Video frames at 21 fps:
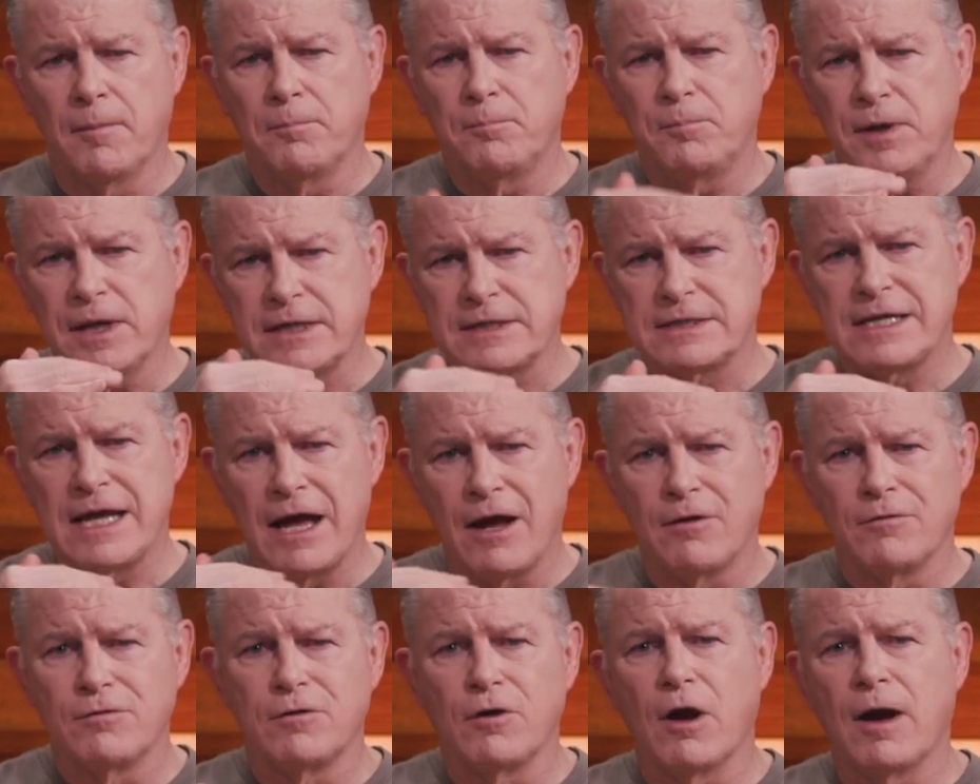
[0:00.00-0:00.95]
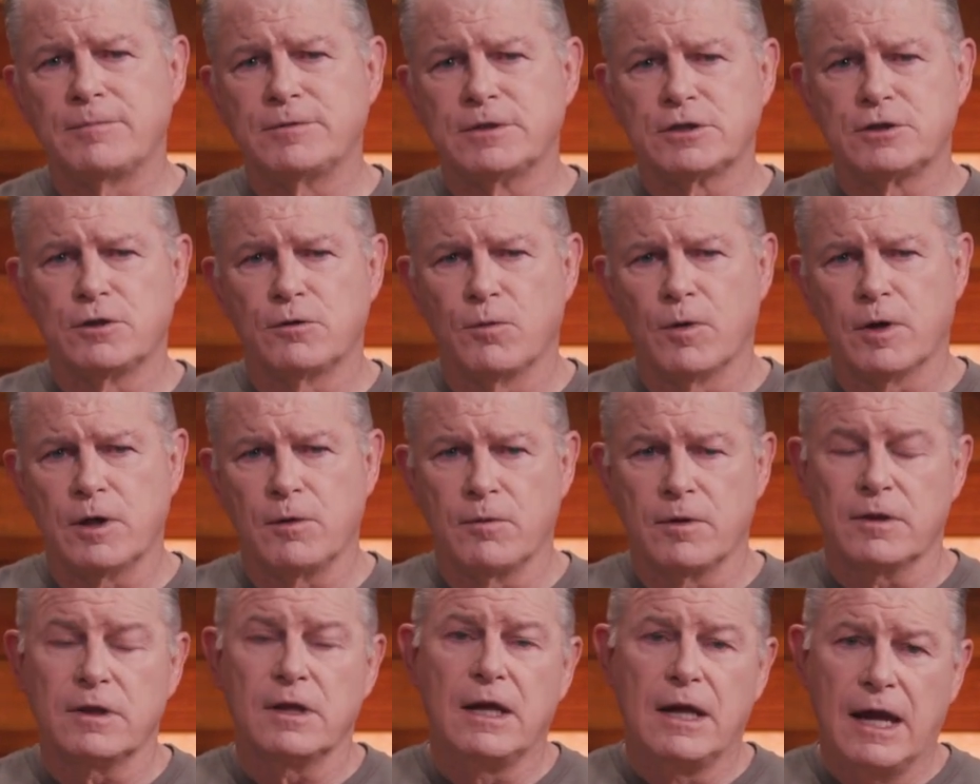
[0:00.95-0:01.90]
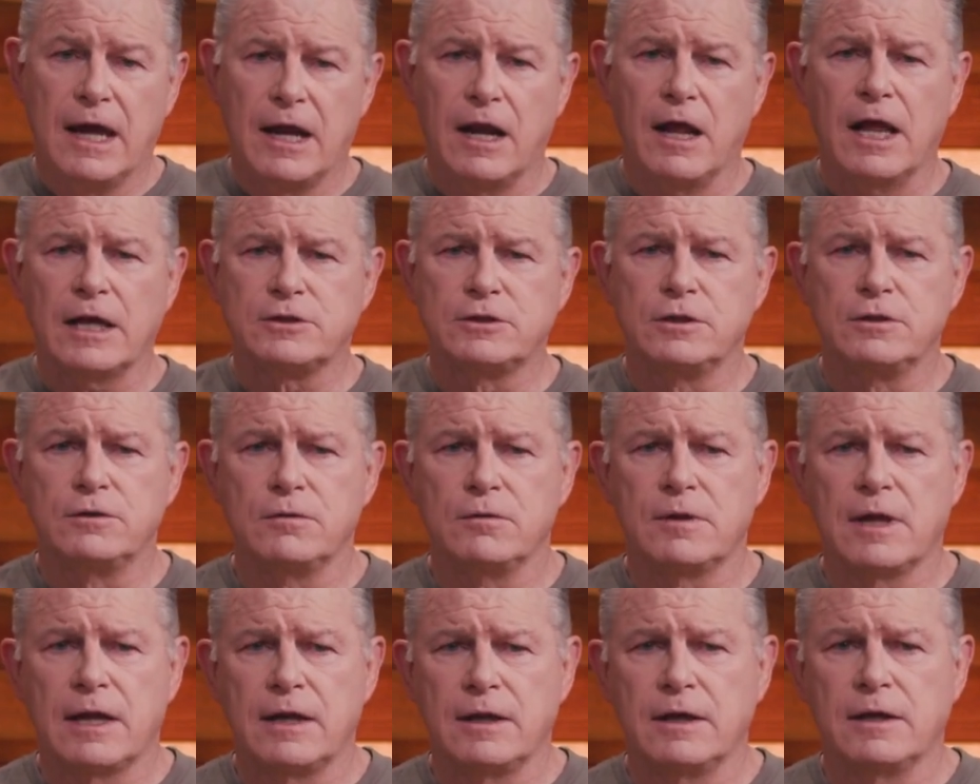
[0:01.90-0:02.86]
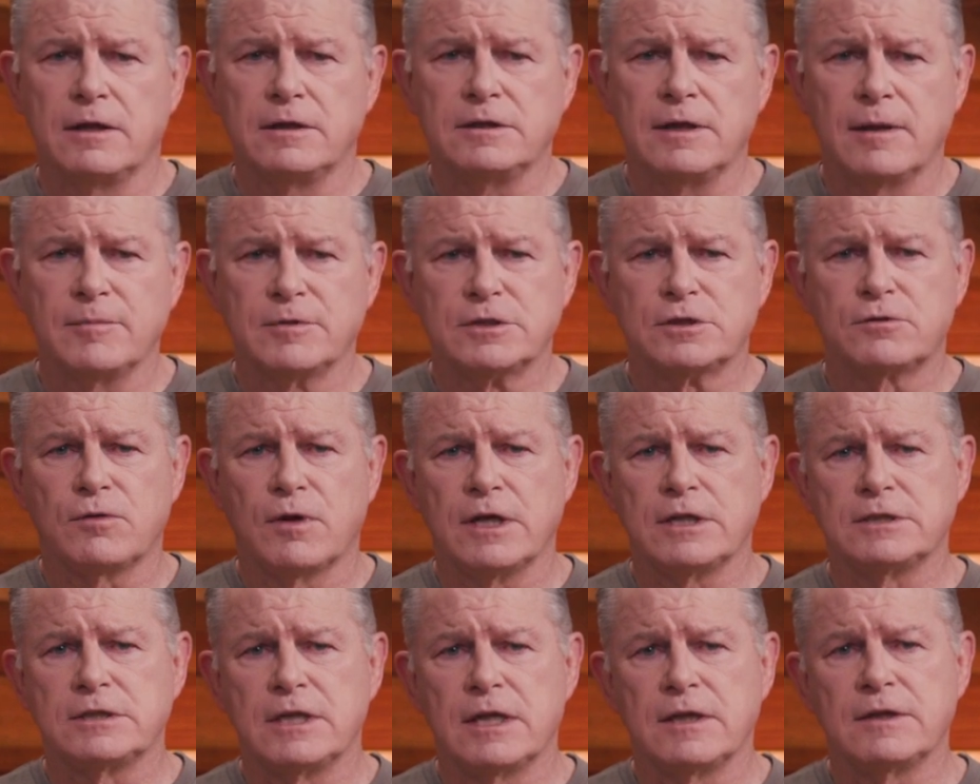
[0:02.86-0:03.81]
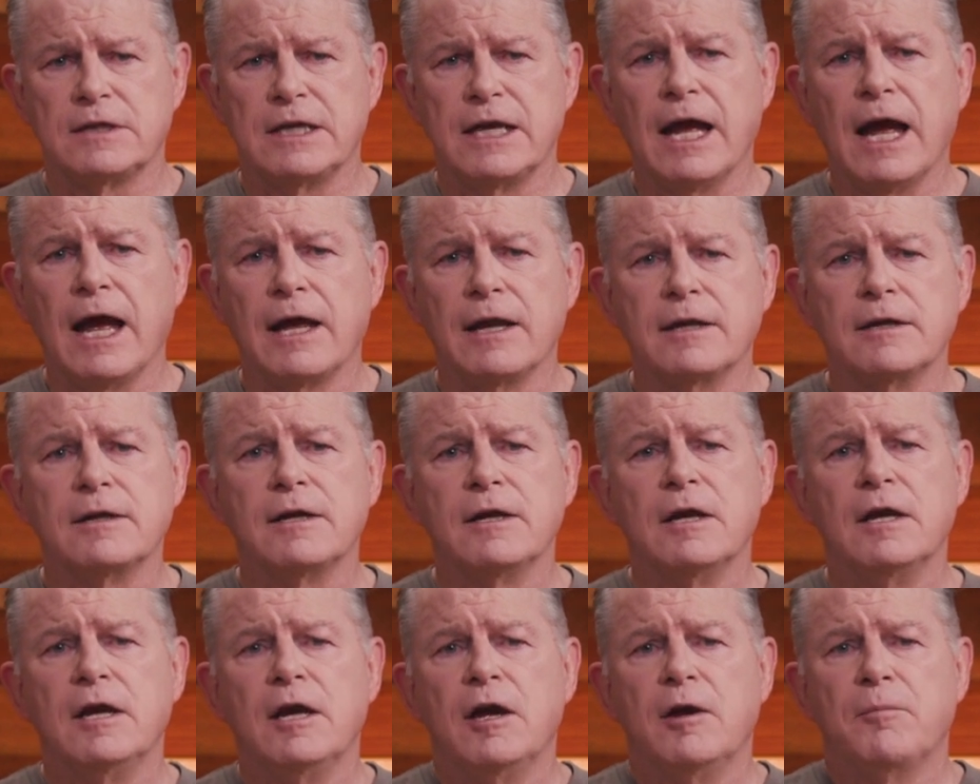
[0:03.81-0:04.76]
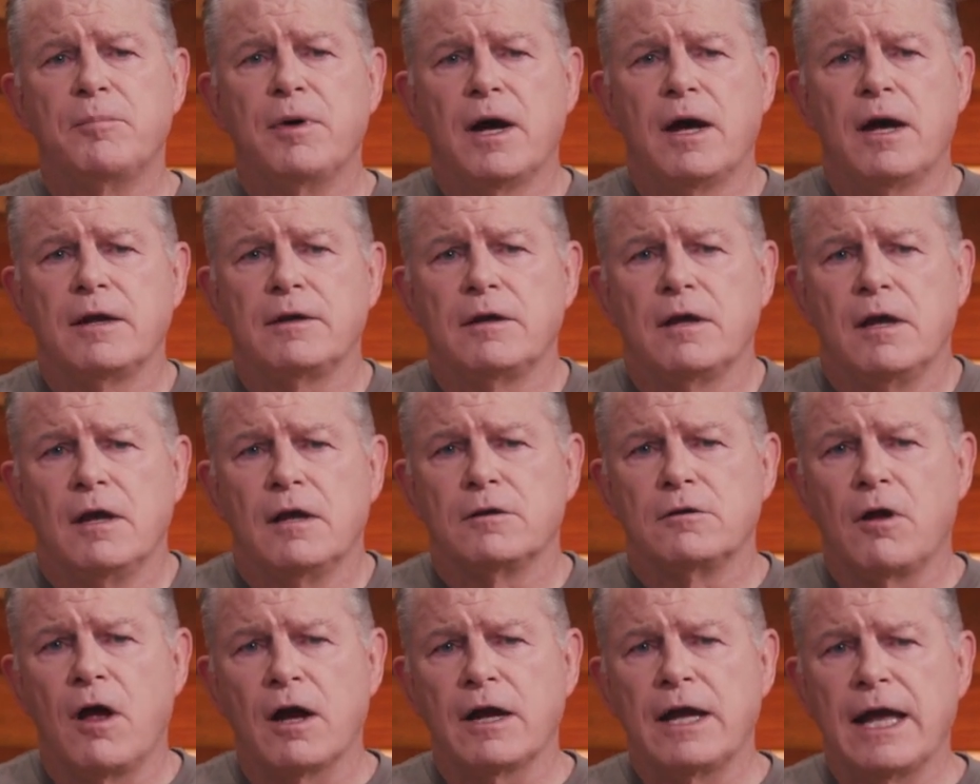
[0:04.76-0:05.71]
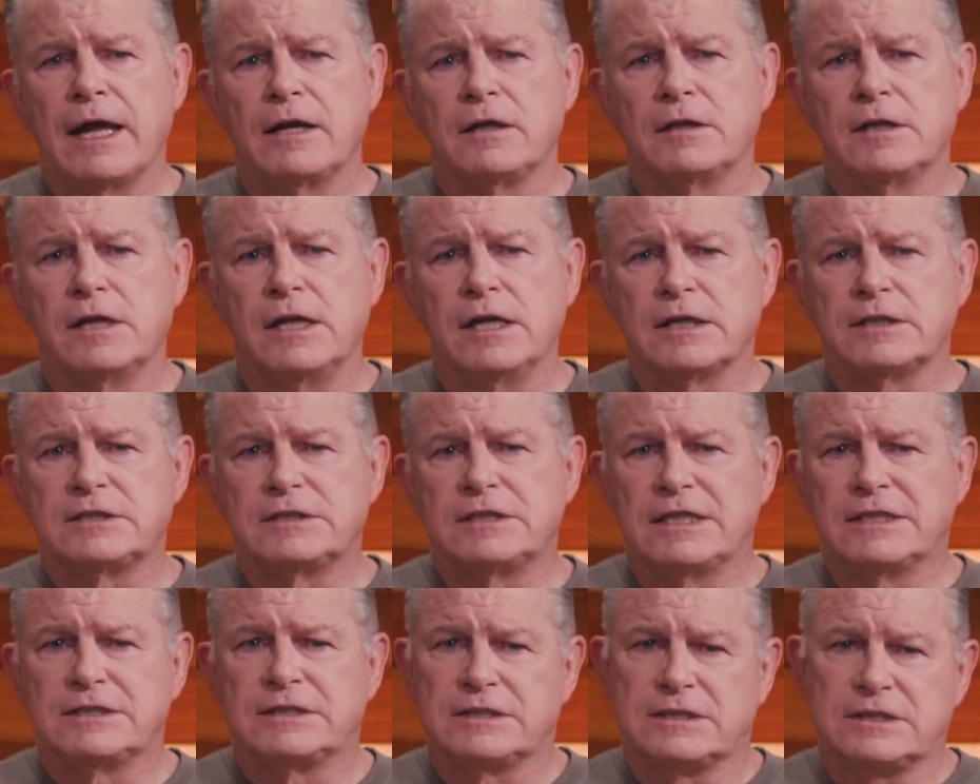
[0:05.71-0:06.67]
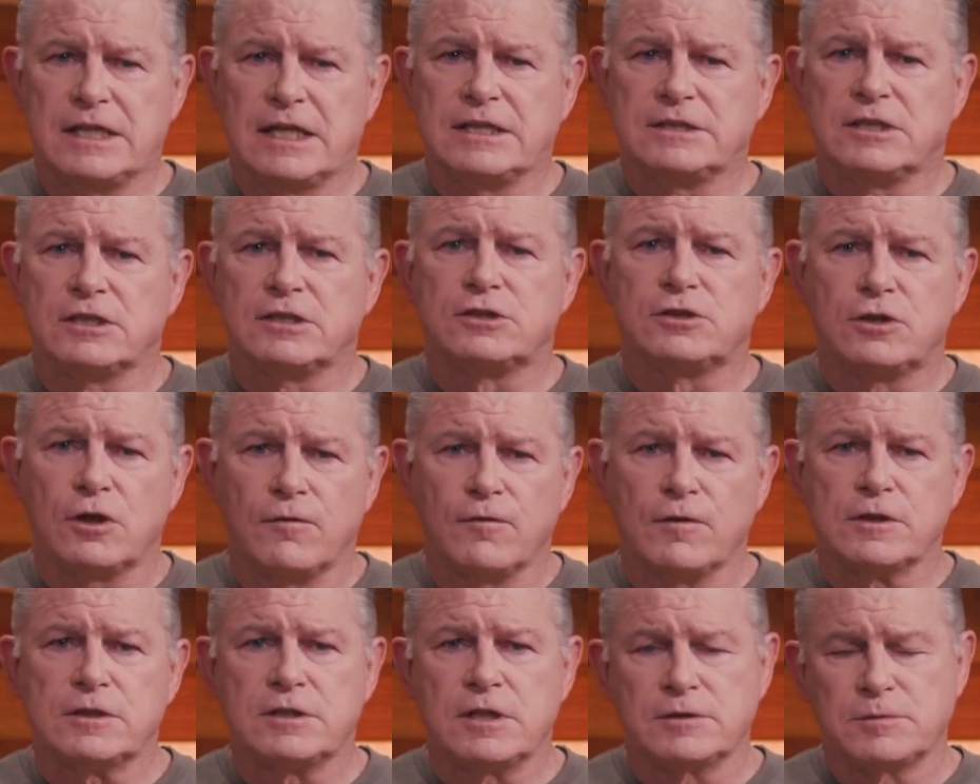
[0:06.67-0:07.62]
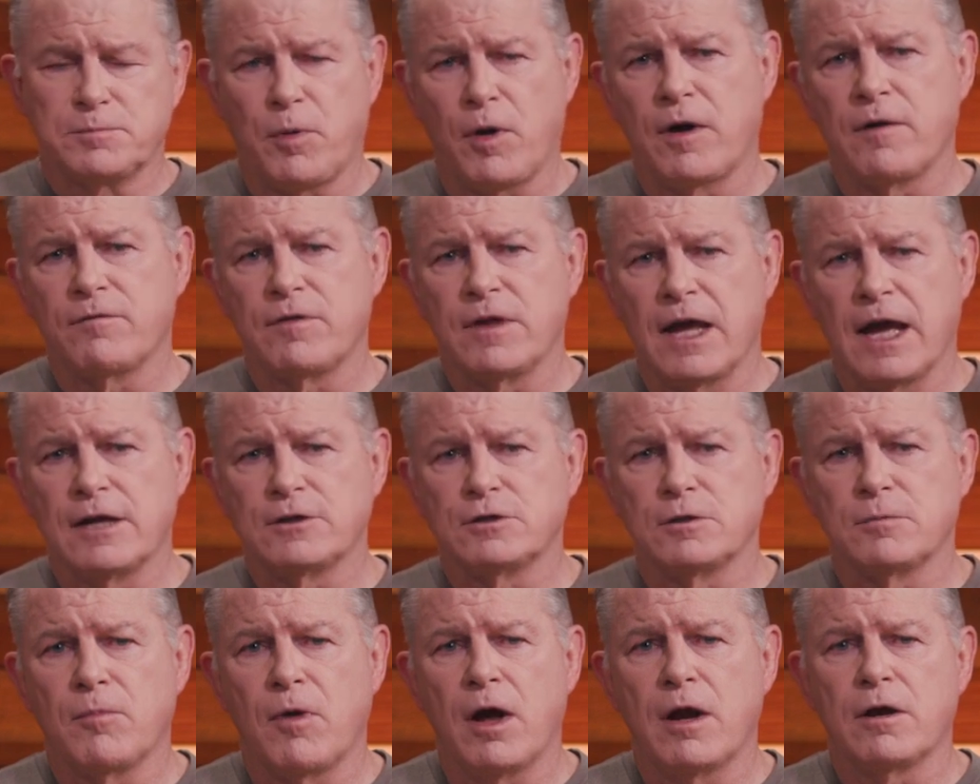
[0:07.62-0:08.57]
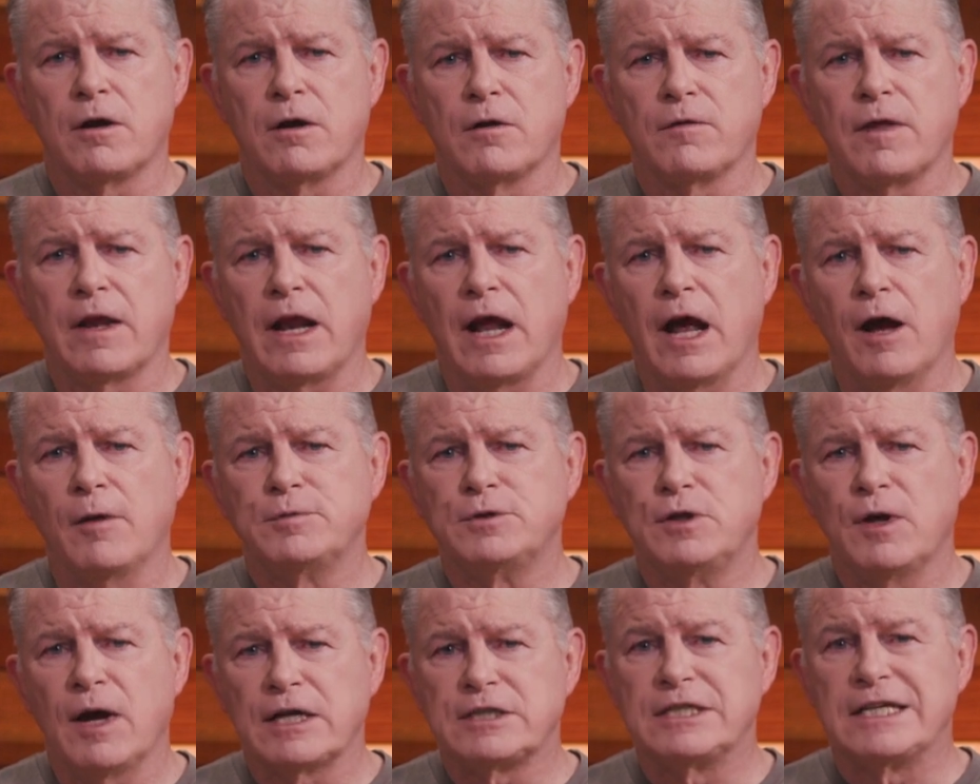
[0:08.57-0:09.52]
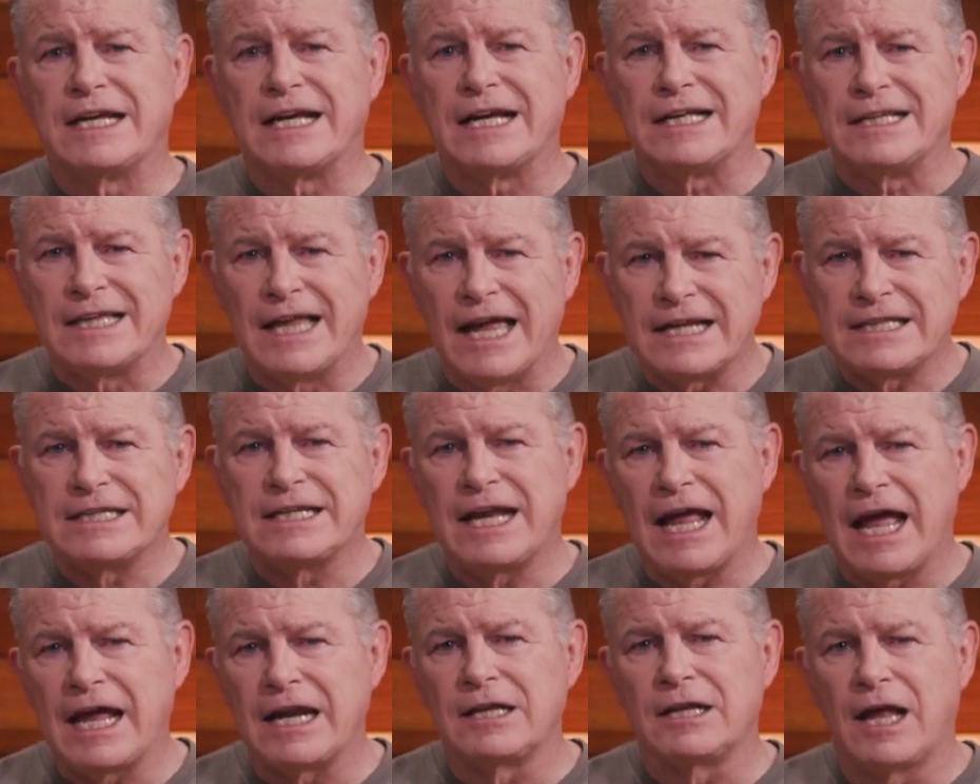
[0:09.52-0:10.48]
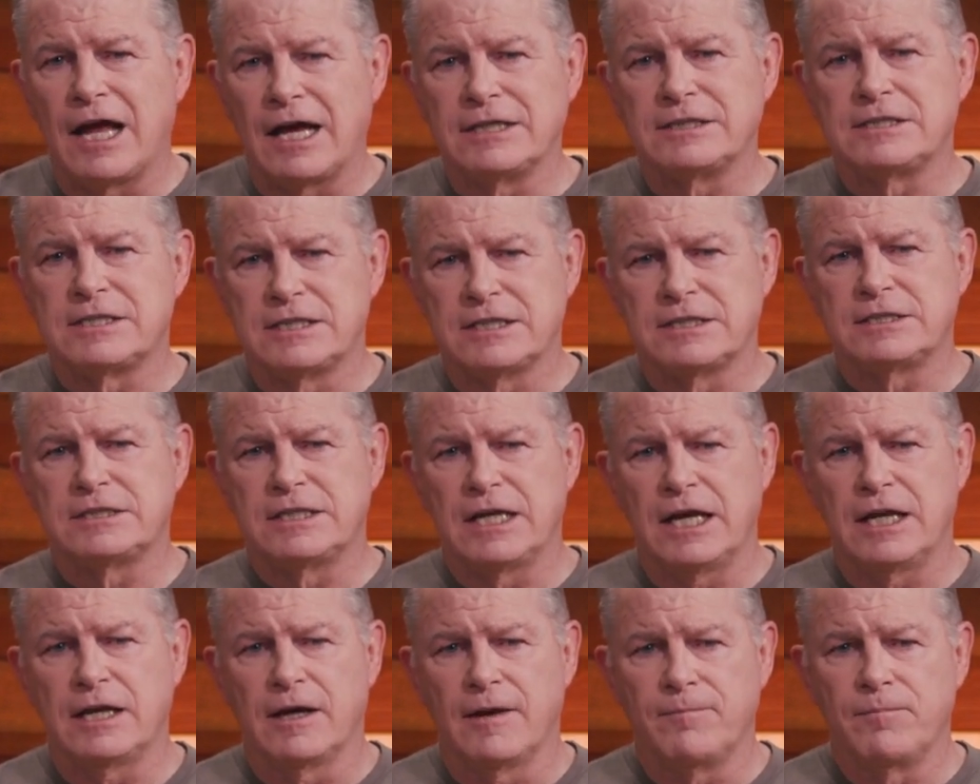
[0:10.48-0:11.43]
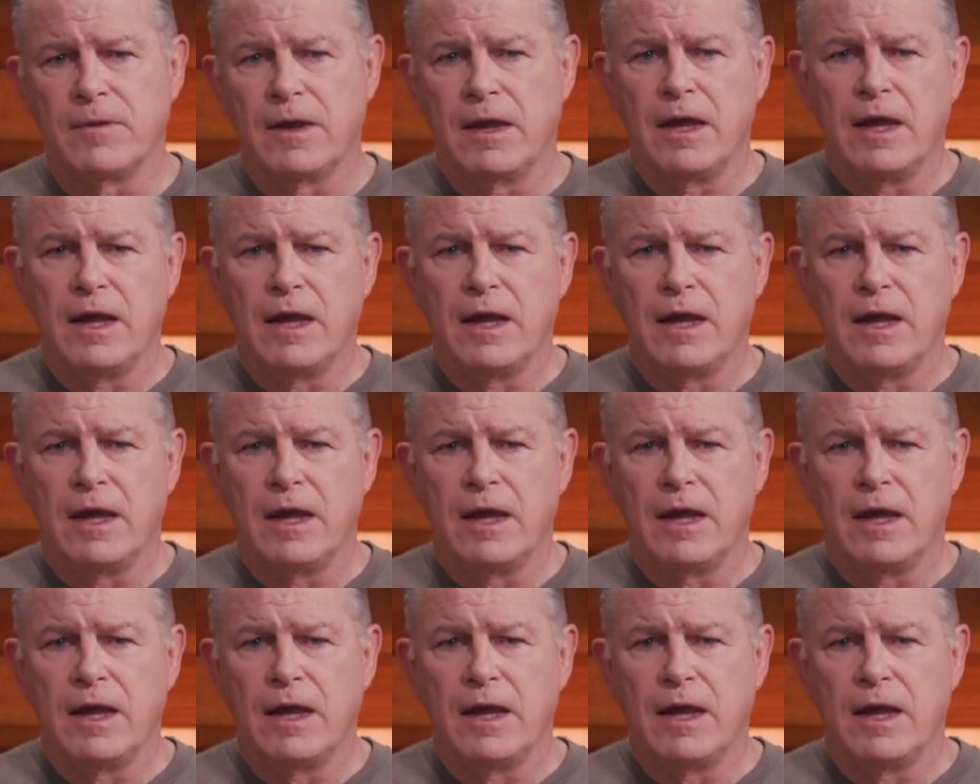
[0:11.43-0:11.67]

pick down the objects you're working with. And I'll actually do that in a demonstration at the end. But log analytics, as I said, is a service as part of the Azure Monitor that helps you actually collect and analyze this data.